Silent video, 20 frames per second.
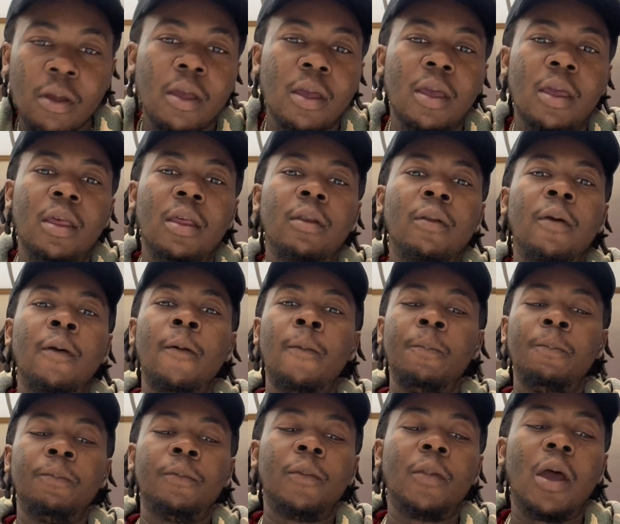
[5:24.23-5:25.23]
And
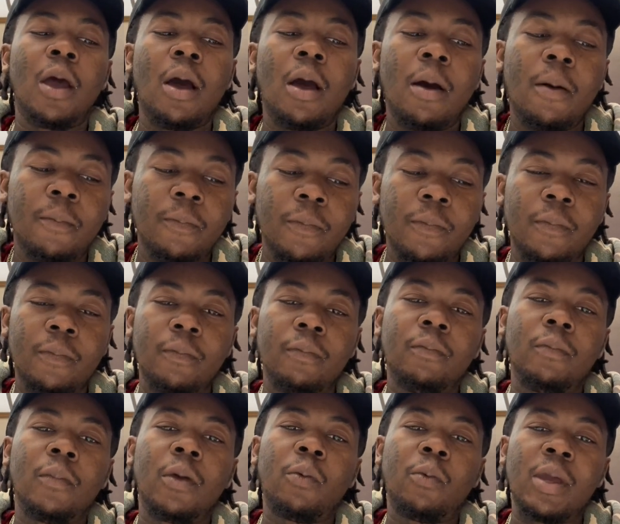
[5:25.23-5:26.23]

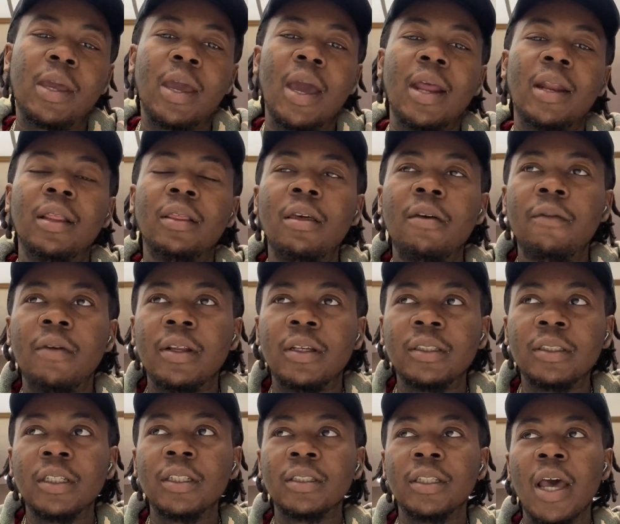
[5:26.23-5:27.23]
we kind of live in a
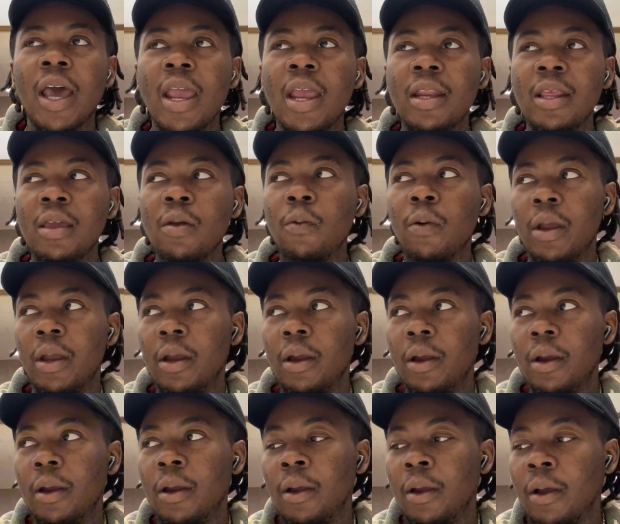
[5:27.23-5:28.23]
society
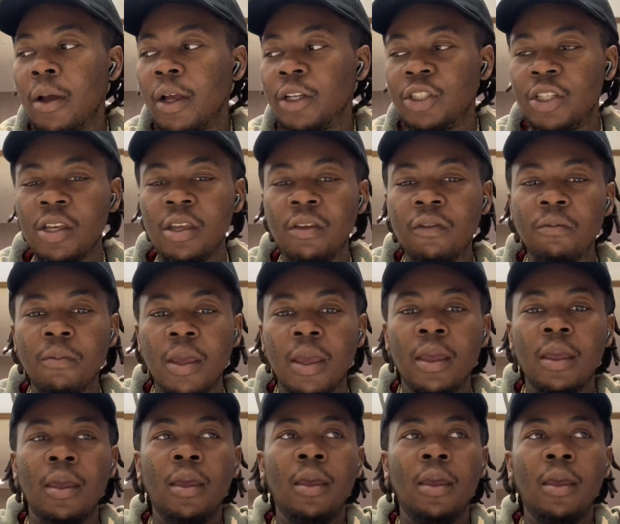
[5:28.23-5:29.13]
where achievement